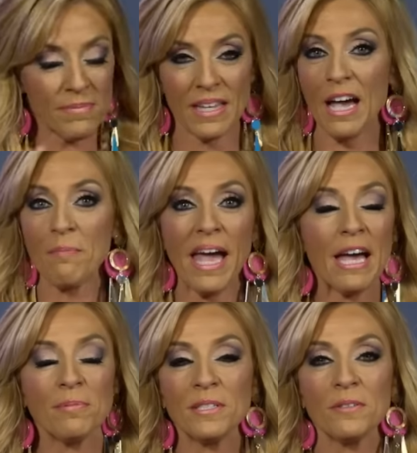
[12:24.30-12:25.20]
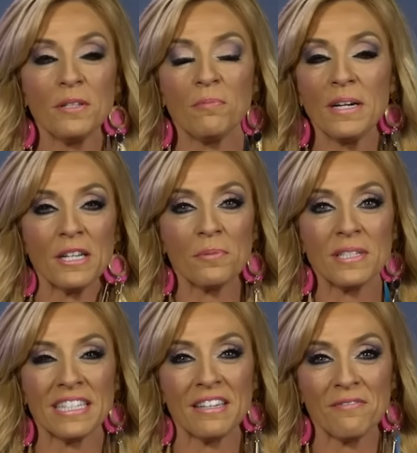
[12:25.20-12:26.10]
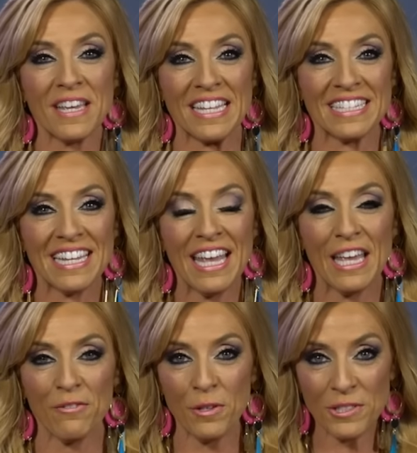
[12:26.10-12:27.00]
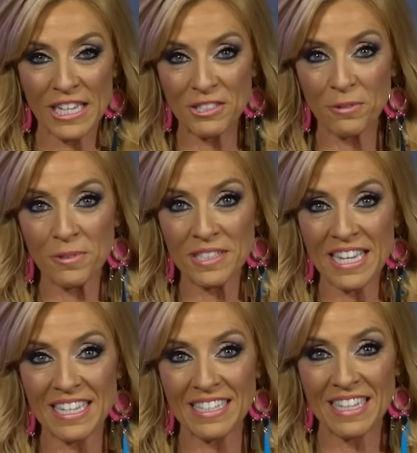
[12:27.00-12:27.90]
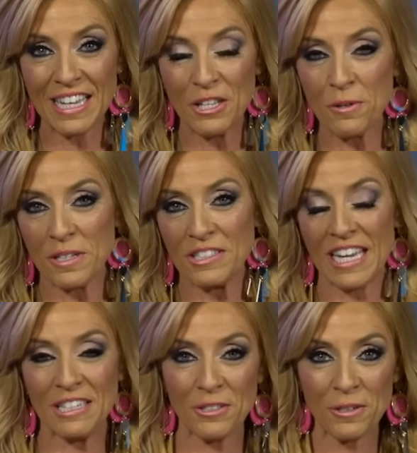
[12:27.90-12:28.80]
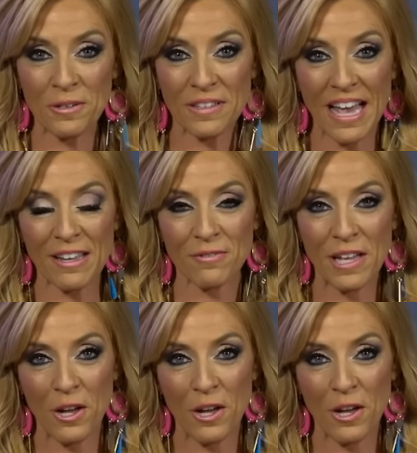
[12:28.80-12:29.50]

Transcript: I'm absolutely one hundred percent convinced if you change your routine, you can change your whole life.